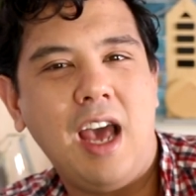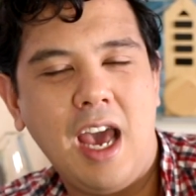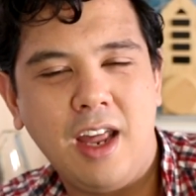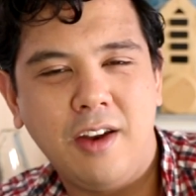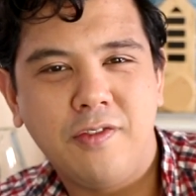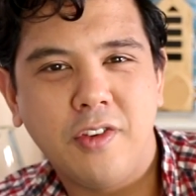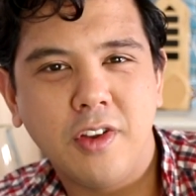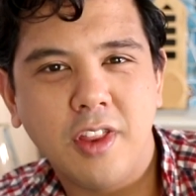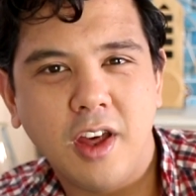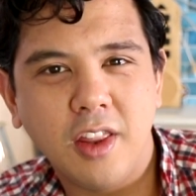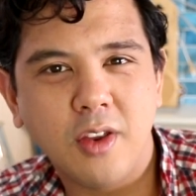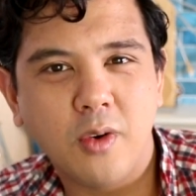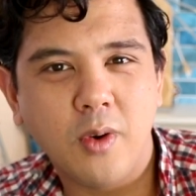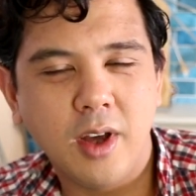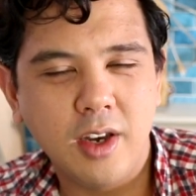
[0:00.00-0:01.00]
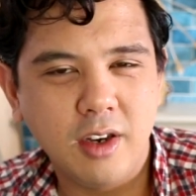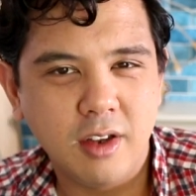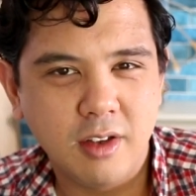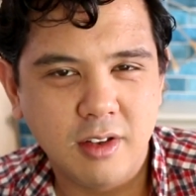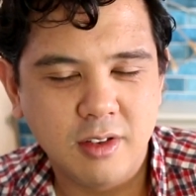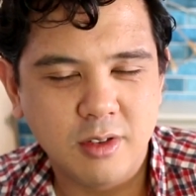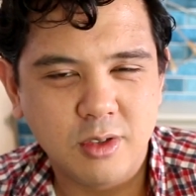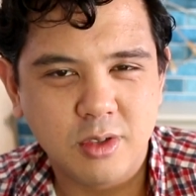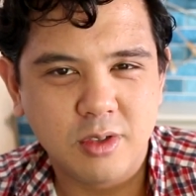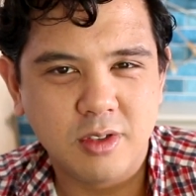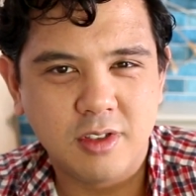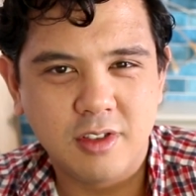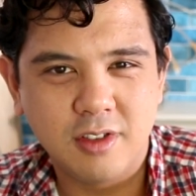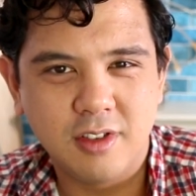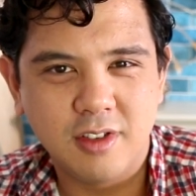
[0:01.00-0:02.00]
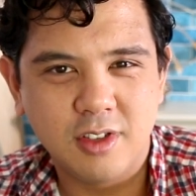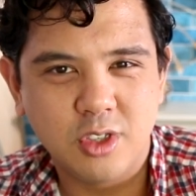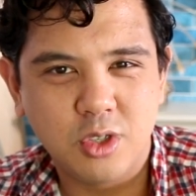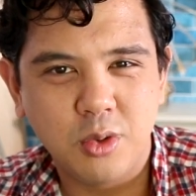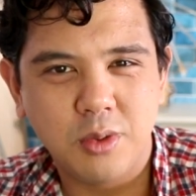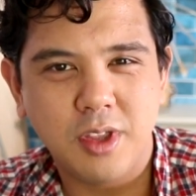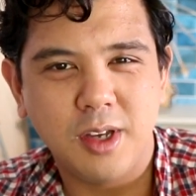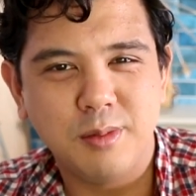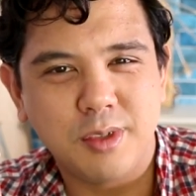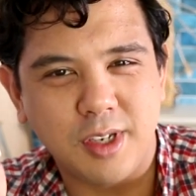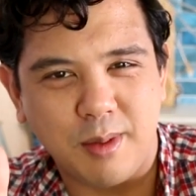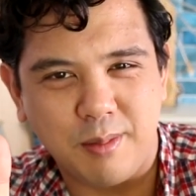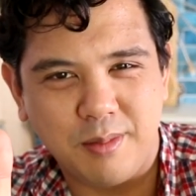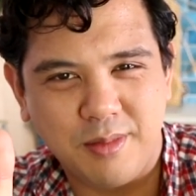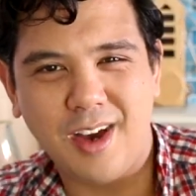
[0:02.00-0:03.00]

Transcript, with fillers: And for the other one, 2 thumbs up.